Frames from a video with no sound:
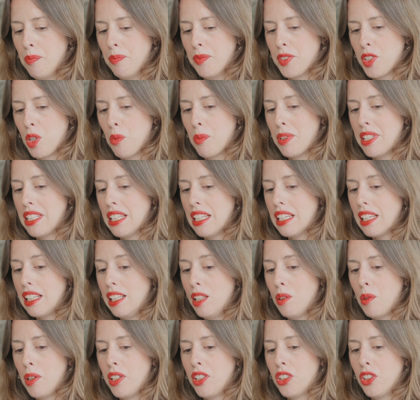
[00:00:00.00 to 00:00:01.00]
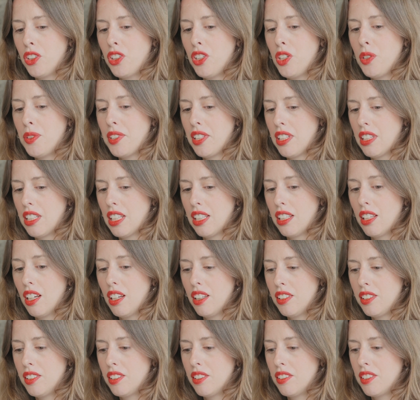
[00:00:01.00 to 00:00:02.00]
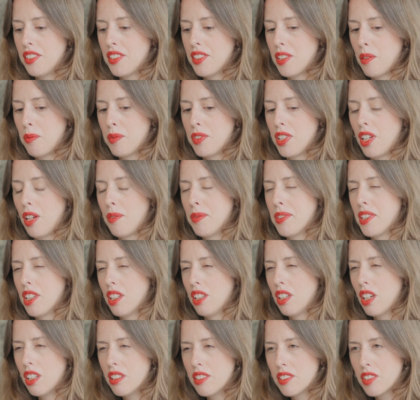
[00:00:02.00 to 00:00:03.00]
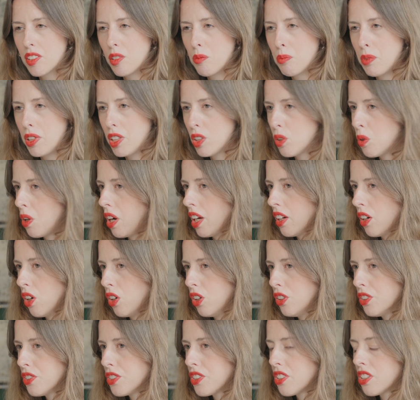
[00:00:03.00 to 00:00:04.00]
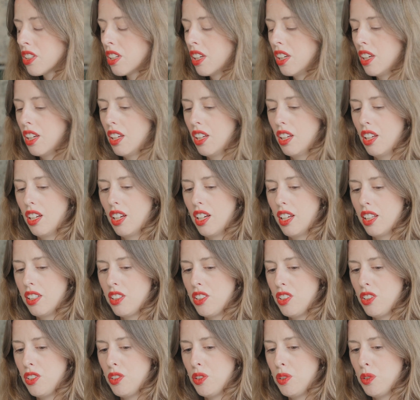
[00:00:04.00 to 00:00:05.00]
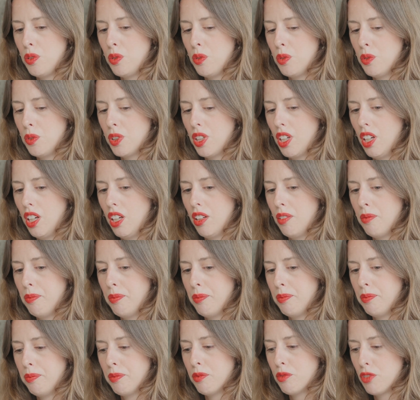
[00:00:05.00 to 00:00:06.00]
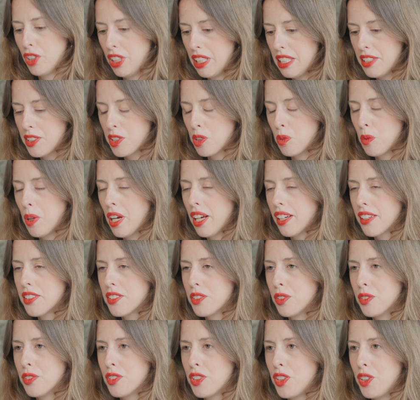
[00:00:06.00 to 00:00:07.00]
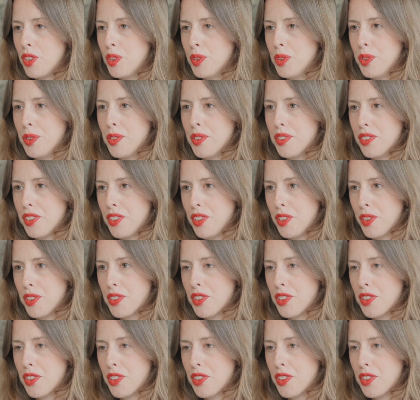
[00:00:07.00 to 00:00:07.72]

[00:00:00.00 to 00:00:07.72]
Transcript: So particularly when you're using the gun, sometimes the guns can be quite hot, and you release the wax onto your